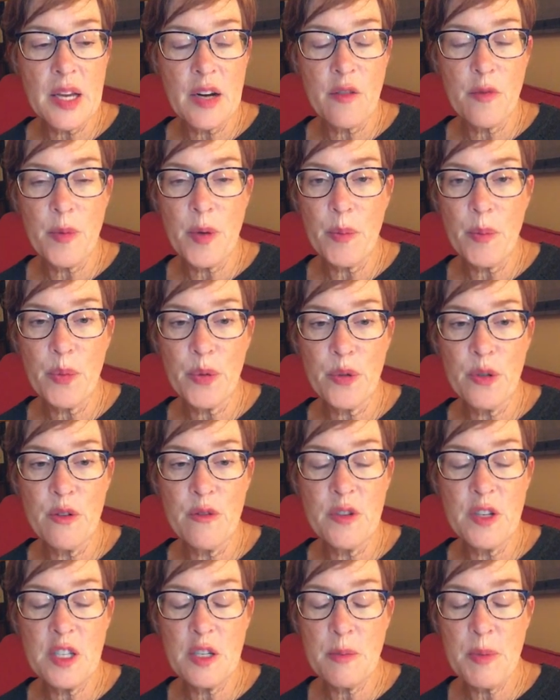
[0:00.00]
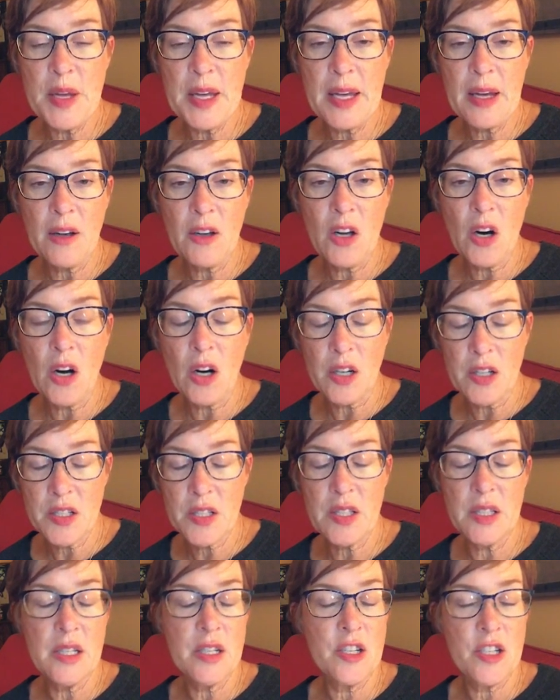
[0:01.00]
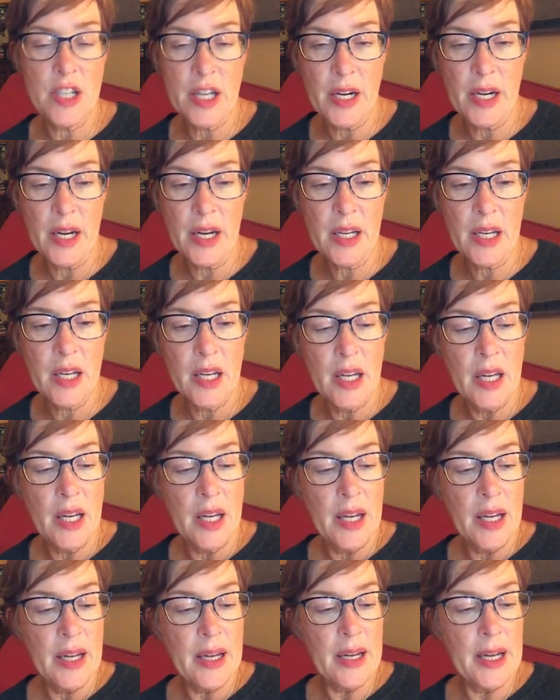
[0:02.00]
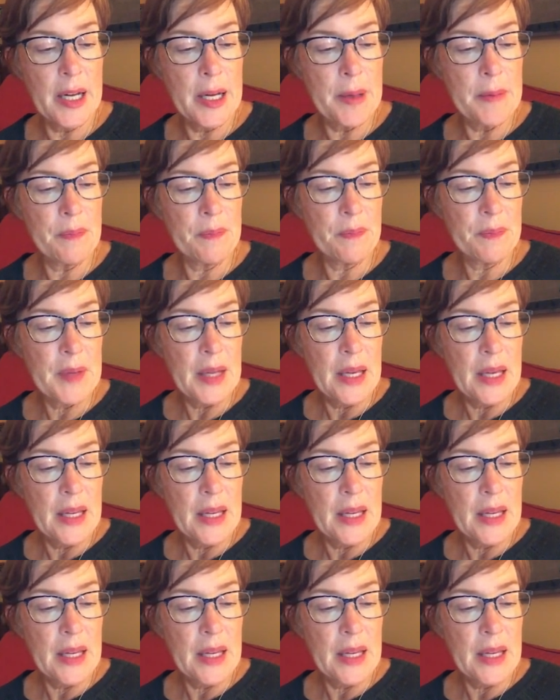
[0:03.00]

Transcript: that have been proven to be carcinogenic. Um,